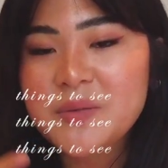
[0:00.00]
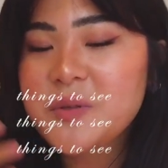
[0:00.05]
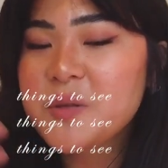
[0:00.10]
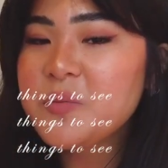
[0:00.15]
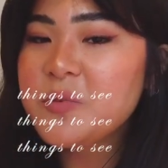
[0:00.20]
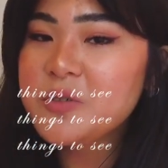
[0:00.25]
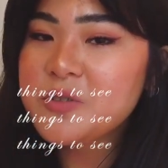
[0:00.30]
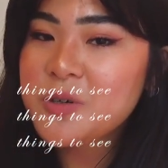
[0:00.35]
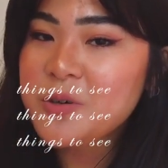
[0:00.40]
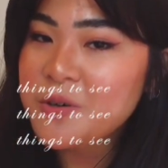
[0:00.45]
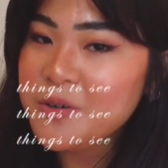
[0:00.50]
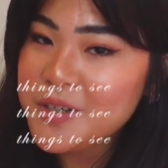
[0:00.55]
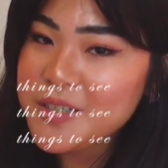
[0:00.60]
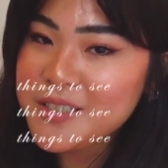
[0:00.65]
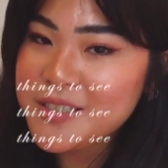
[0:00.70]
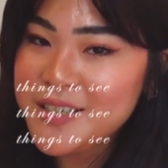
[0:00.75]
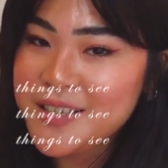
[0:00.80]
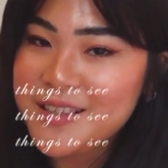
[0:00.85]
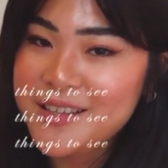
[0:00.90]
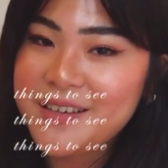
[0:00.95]
the more
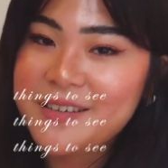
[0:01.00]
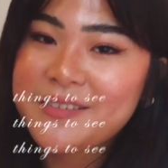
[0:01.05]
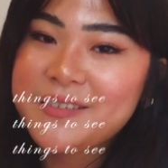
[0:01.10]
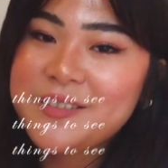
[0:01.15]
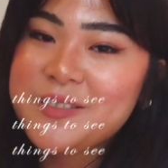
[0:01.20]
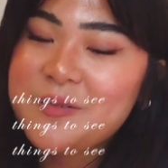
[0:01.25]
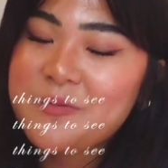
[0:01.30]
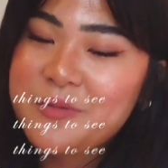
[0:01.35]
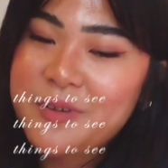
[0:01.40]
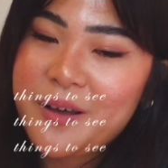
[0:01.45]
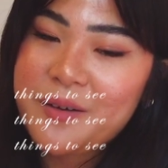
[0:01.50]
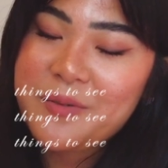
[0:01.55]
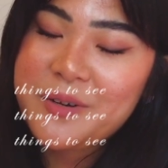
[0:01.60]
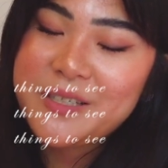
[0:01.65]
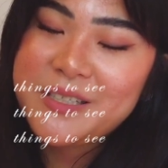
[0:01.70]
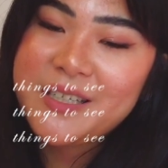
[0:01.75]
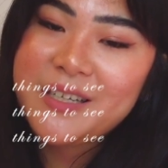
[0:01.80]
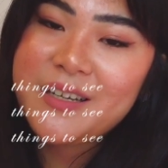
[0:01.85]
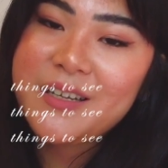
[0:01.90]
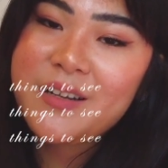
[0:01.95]
touristy things that we
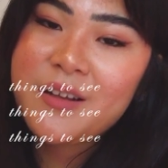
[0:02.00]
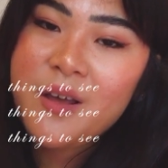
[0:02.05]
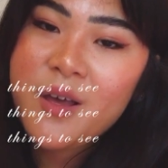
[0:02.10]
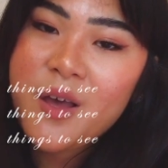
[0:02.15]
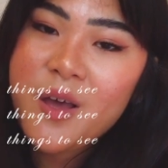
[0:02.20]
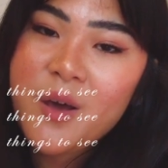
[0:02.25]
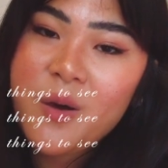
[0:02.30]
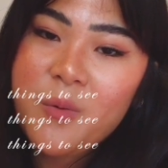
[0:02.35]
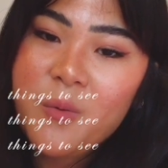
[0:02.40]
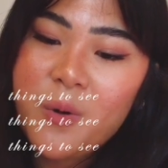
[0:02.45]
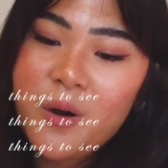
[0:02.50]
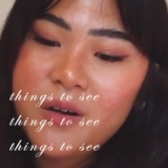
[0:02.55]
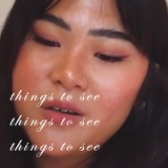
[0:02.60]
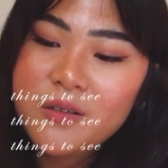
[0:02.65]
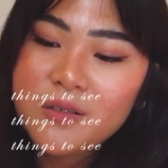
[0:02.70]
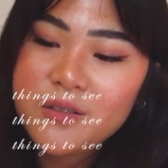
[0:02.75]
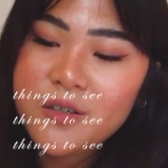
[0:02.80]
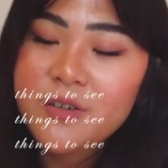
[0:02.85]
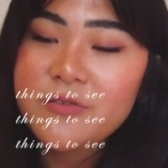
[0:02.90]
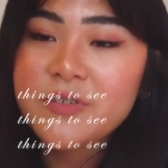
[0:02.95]
did
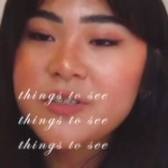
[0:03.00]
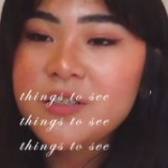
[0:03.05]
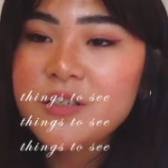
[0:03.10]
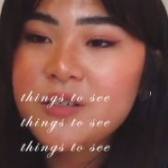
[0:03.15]
was obviously